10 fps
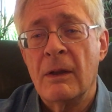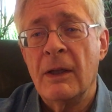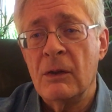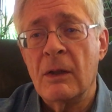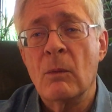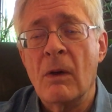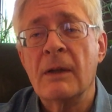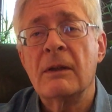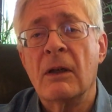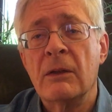that you can
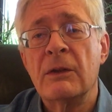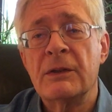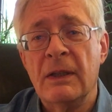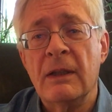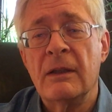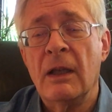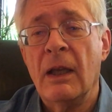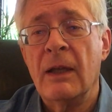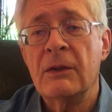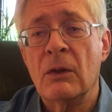want to understand
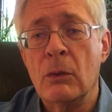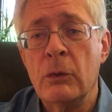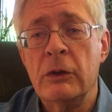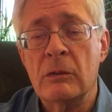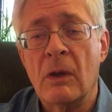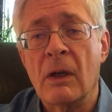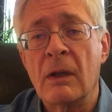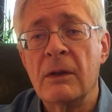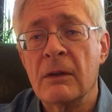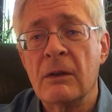as to who you
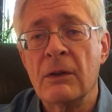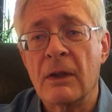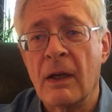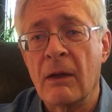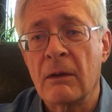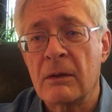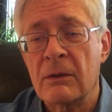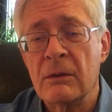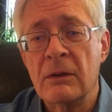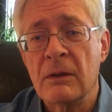are, your
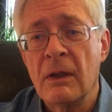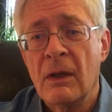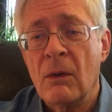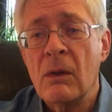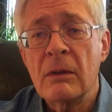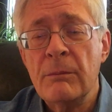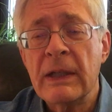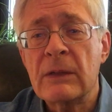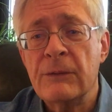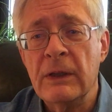character, all the
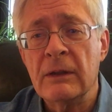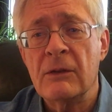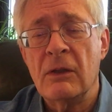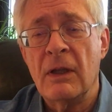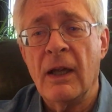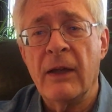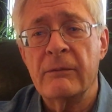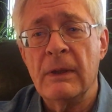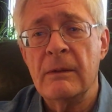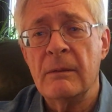mixed feelings that you
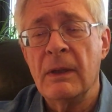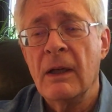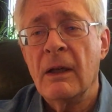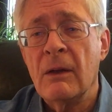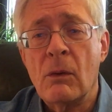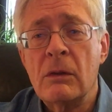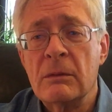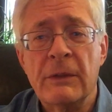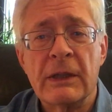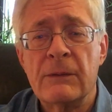have, maybe all
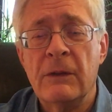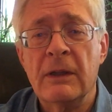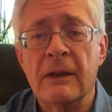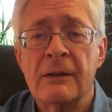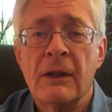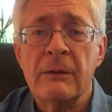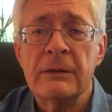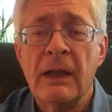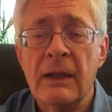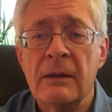the mixed feelings, love
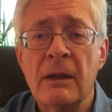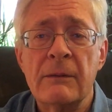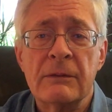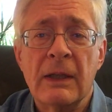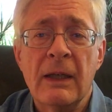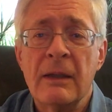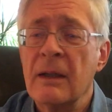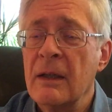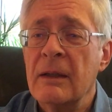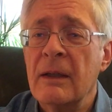and hate. Love can't
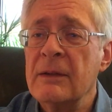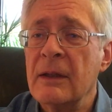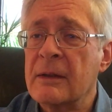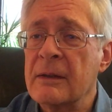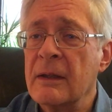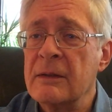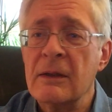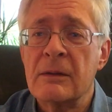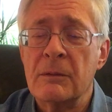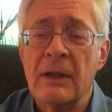
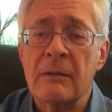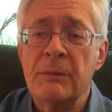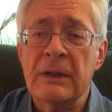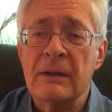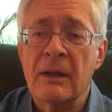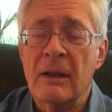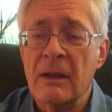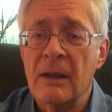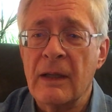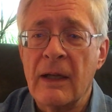exist without
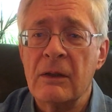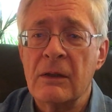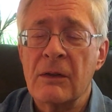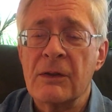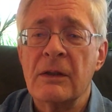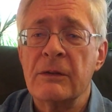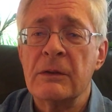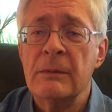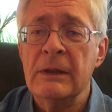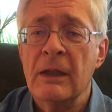allowing yourself
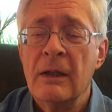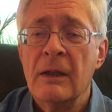to be